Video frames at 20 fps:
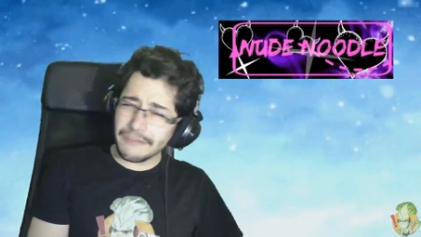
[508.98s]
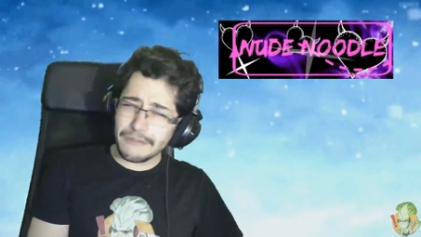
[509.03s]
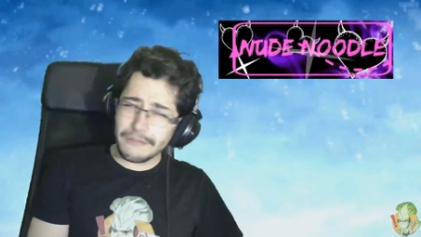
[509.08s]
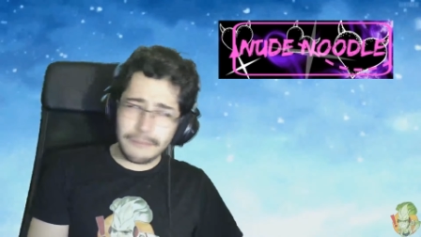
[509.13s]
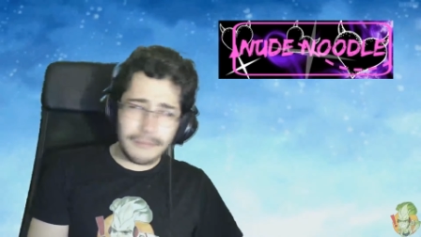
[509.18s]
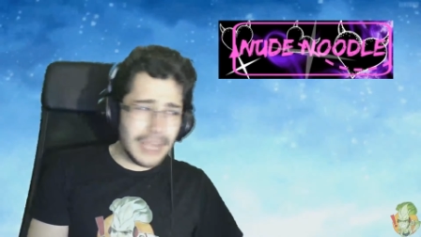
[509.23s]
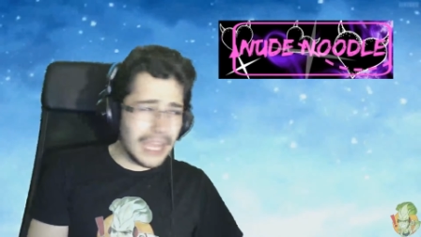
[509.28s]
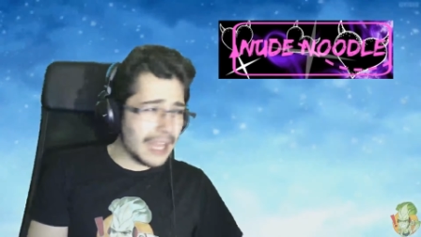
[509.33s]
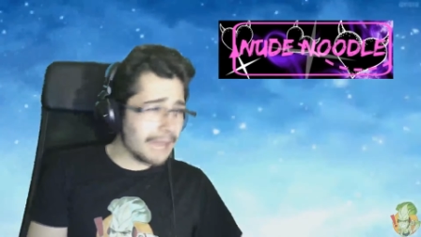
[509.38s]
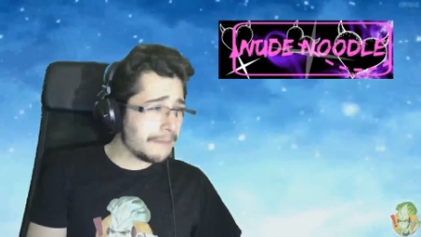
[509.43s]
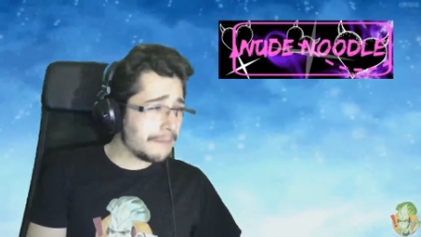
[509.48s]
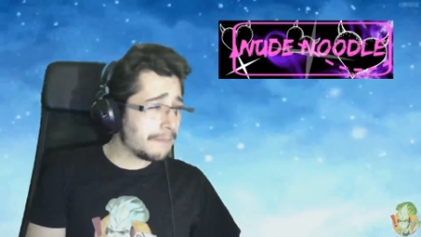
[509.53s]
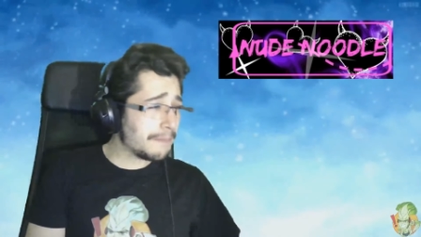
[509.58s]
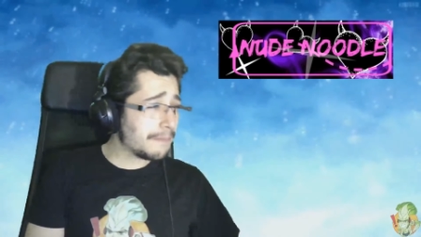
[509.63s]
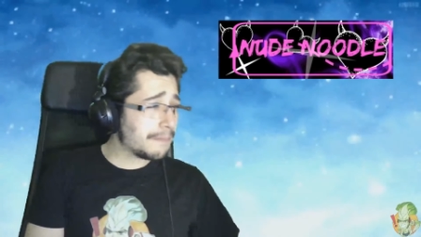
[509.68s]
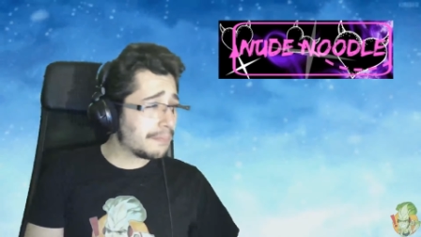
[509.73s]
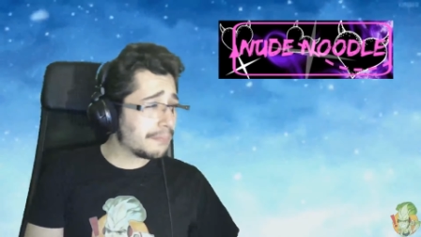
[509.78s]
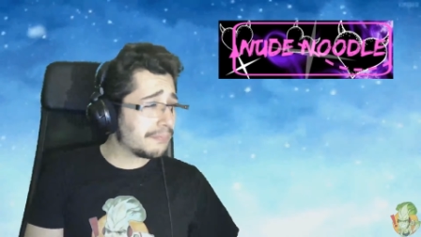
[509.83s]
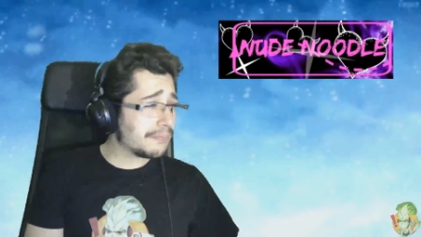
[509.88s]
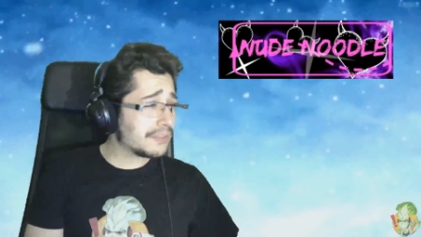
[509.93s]
map,
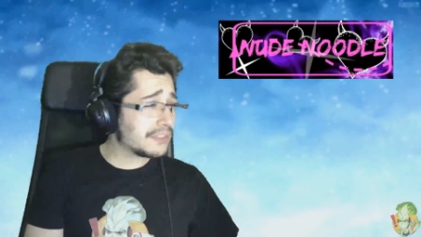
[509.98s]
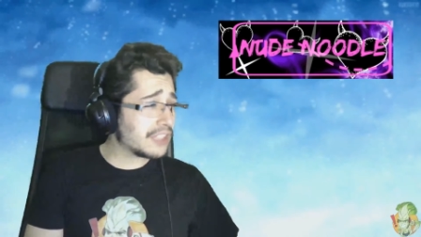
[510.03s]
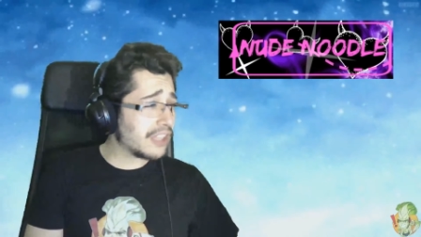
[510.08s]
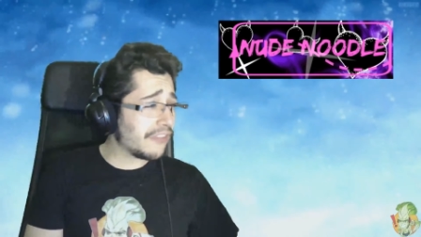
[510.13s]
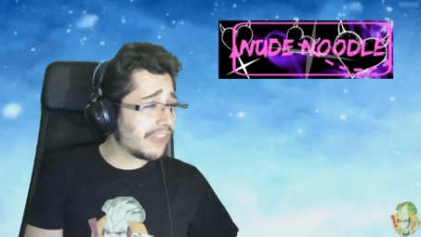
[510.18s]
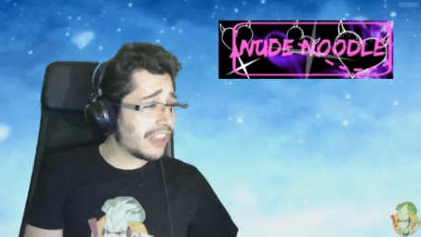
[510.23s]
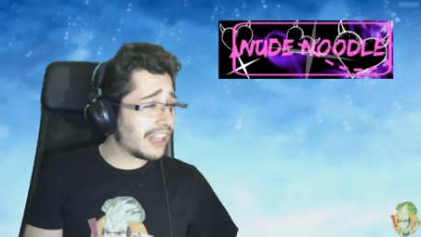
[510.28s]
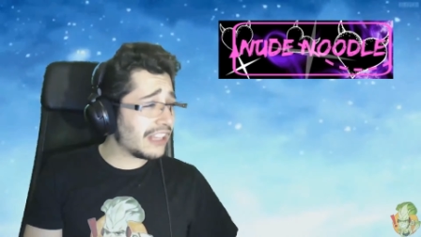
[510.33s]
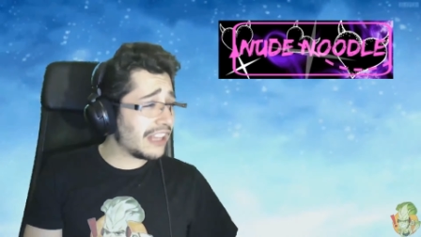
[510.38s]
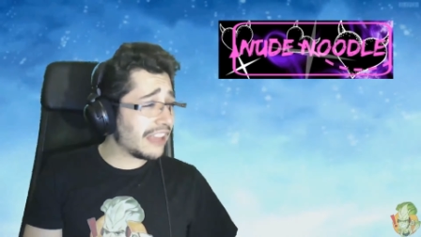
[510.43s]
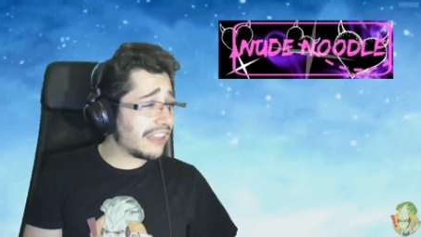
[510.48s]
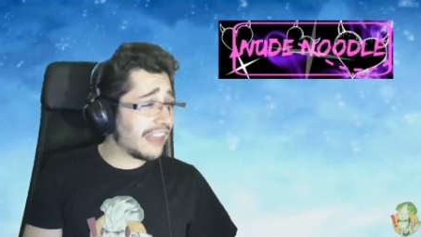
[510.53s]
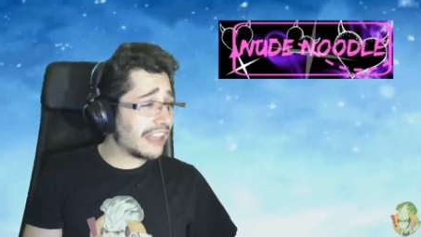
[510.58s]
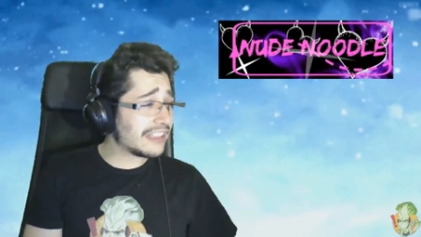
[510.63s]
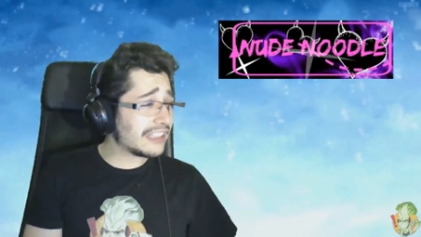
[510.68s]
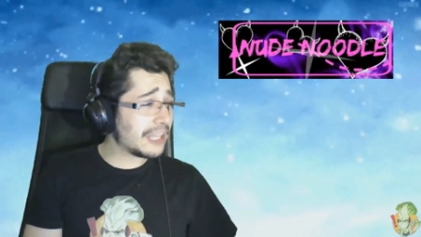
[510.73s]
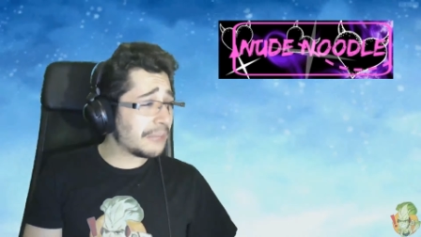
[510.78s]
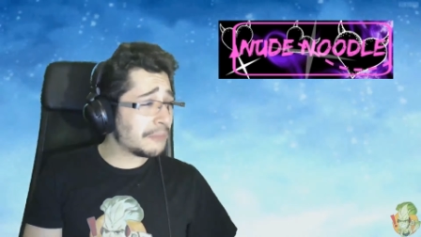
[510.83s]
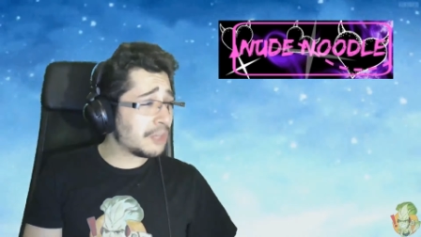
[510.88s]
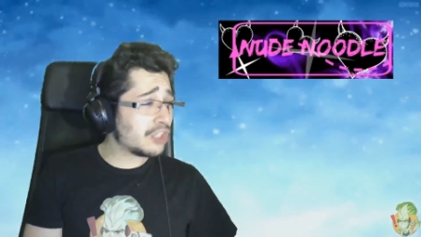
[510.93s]
something like
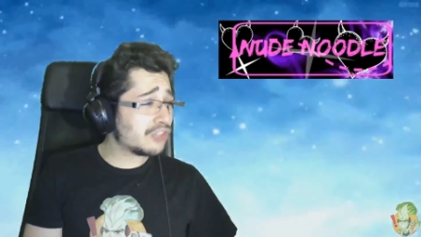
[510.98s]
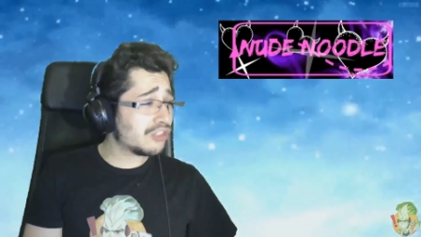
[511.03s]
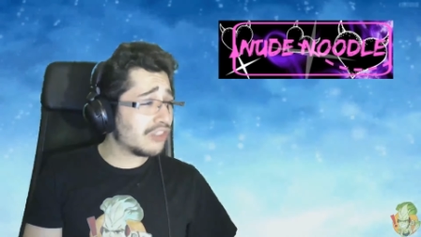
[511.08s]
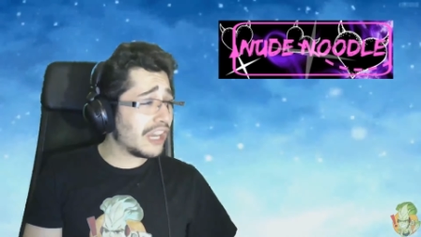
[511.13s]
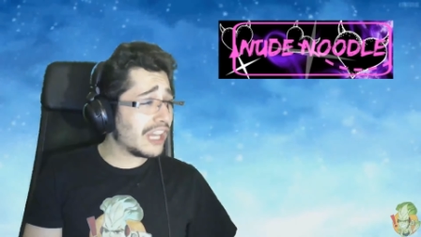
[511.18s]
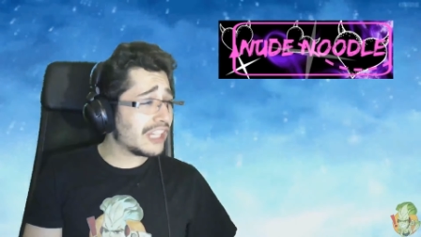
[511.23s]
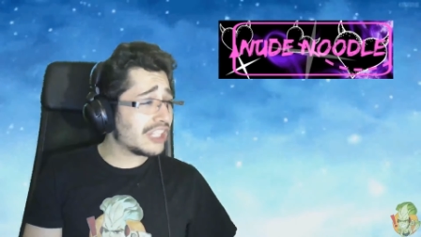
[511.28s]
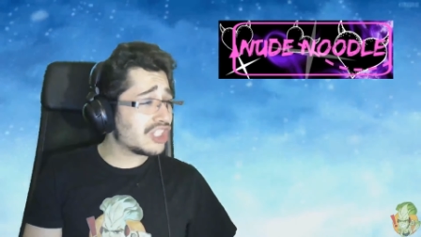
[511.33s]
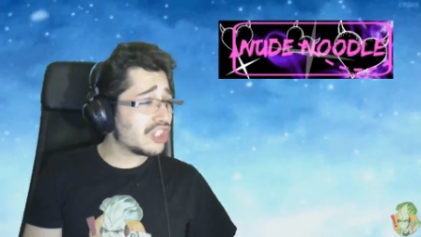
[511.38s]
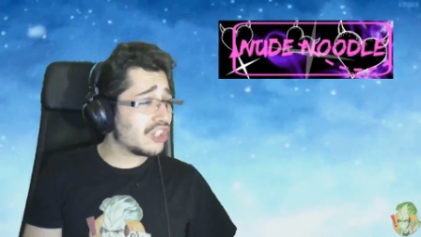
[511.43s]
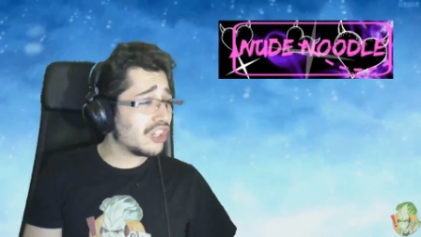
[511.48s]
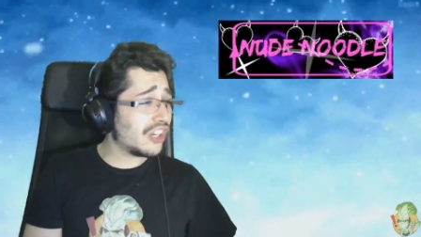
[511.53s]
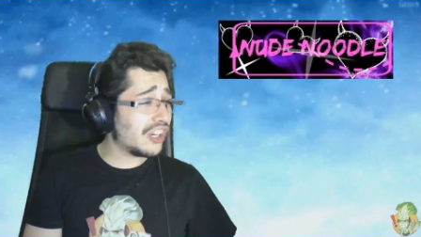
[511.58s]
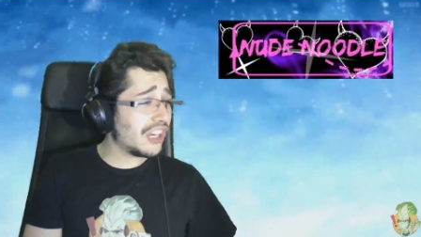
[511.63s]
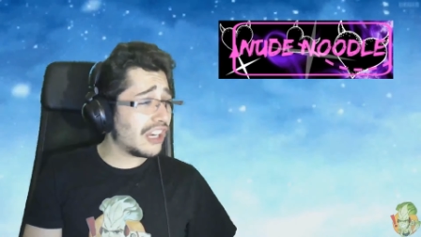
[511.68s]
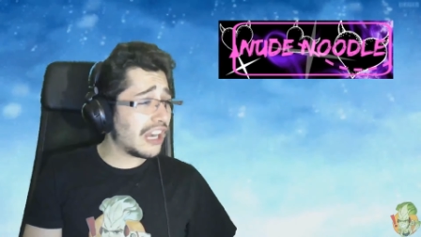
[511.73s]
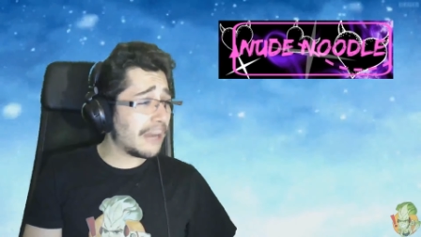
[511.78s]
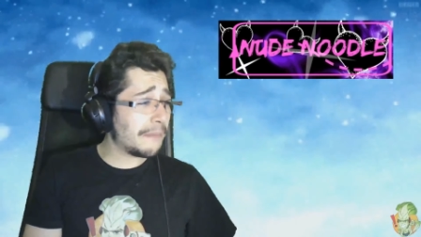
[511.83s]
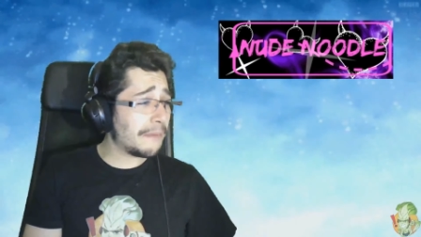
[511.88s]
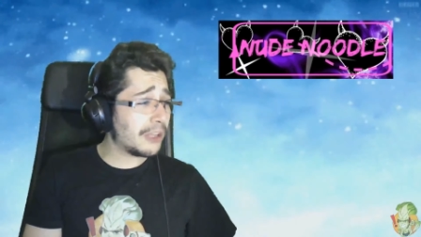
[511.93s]
that. I'm not really
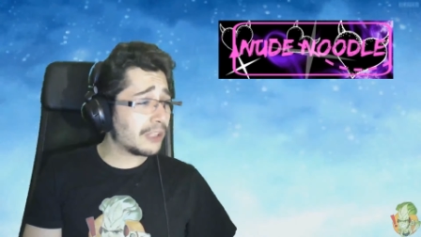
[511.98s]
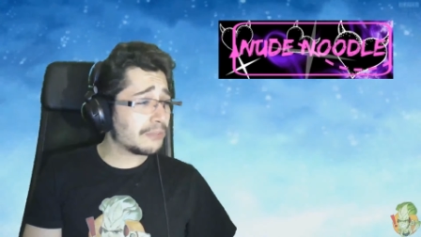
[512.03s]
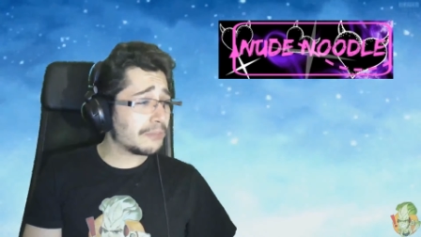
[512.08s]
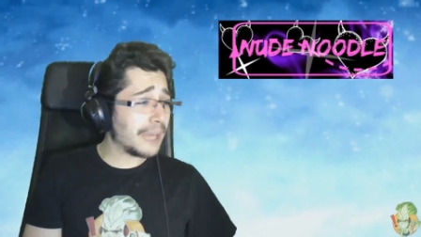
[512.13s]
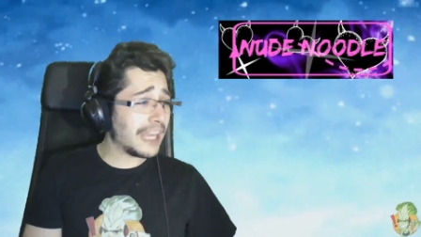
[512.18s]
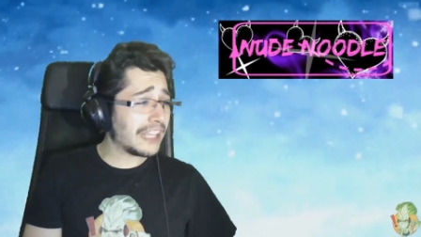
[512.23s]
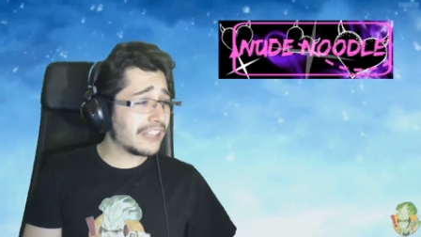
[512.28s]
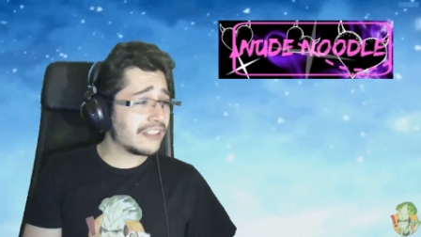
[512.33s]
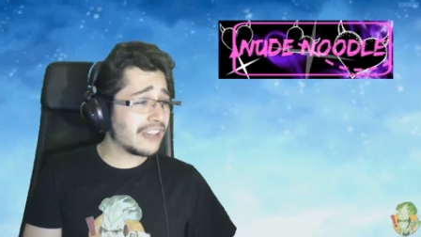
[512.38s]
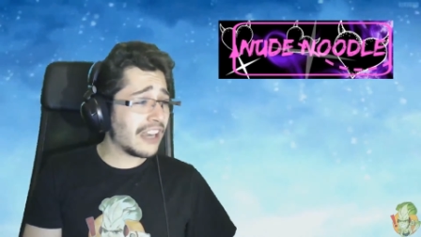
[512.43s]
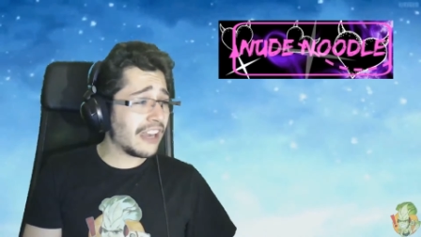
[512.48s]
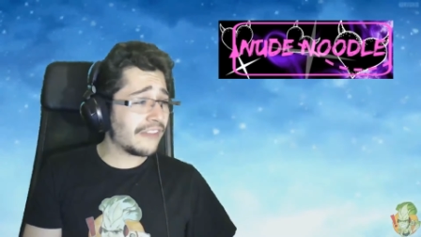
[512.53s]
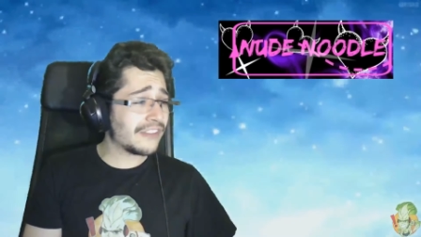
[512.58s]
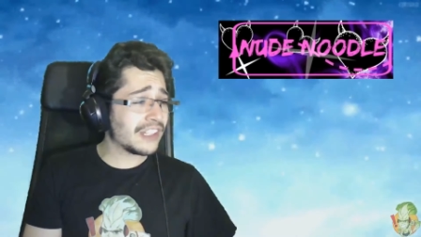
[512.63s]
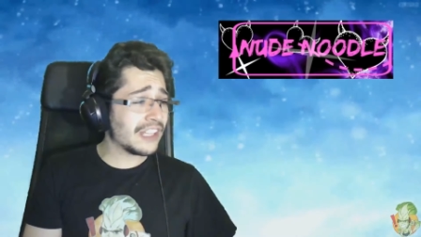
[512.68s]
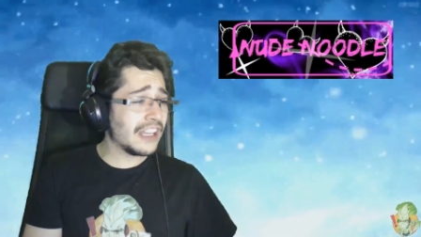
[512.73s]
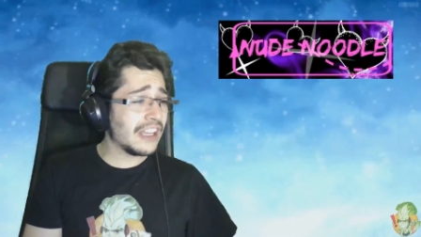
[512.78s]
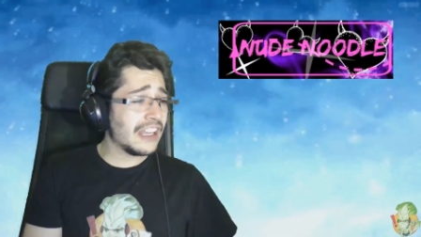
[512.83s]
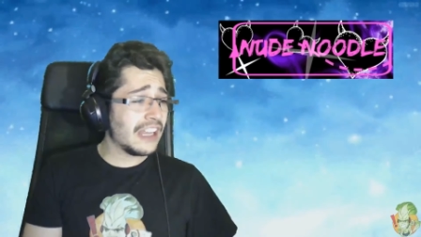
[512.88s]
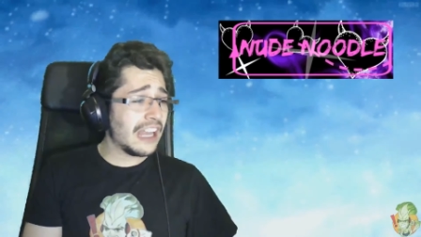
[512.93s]
sure about Minecraft.